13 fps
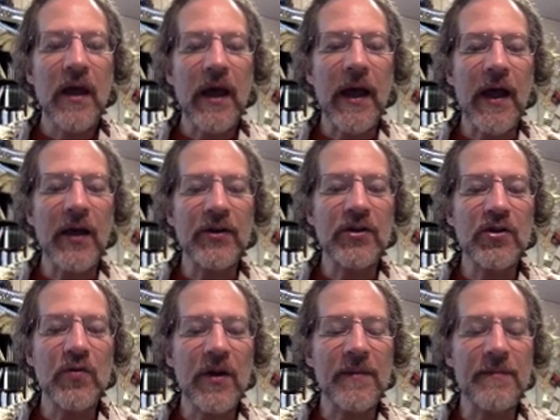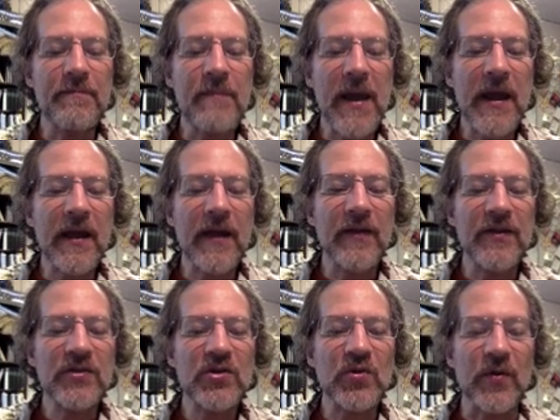and you can make
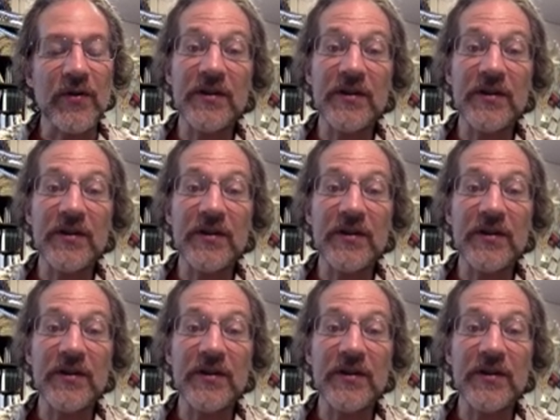this story.